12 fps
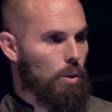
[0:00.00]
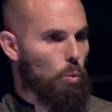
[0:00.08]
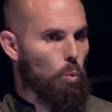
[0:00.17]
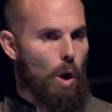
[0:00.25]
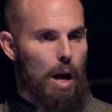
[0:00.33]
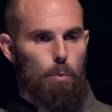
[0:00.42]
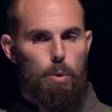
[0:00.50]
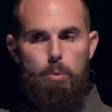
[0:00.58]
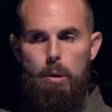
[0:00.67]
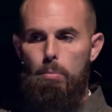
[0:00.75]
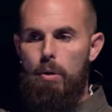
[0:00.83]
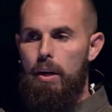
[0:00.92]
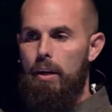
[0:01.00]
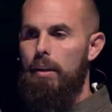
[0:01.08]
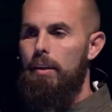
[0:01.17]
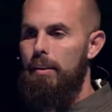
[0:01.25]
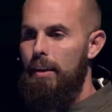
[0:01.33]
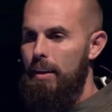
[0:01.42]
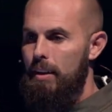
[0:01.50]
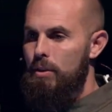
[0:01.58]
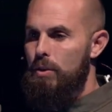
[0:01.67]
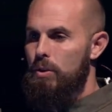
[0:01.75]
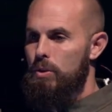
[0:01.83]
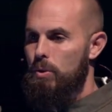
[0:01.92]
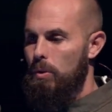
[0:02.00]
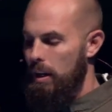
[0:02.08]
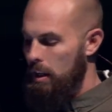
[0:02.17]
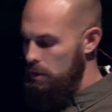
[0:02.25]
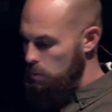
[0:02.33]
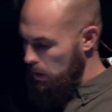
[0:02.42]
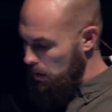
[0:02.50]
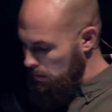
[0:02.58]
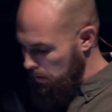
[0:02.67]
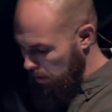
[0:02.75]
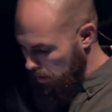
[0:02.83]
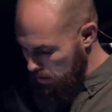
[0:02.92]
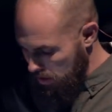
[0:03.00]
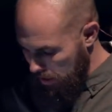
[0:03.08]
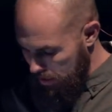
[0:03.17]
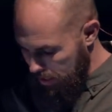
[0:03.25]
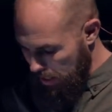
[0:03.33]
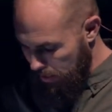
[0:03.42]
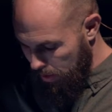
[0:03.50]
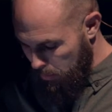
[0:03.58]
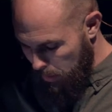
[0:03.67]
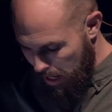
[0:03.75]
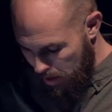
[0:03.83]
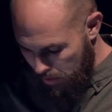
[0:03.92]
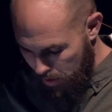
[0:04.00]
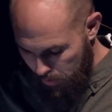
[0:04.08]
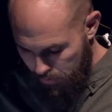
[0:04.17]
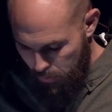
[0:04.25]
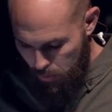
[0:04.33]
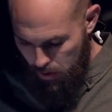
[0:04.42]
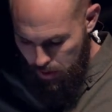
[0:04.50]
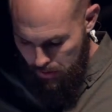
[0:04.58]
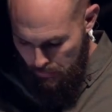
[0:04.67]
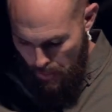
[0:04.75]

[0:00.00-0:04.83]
Why would we bring it into the storehouse? Well, it goes on to say, thereby, therefore,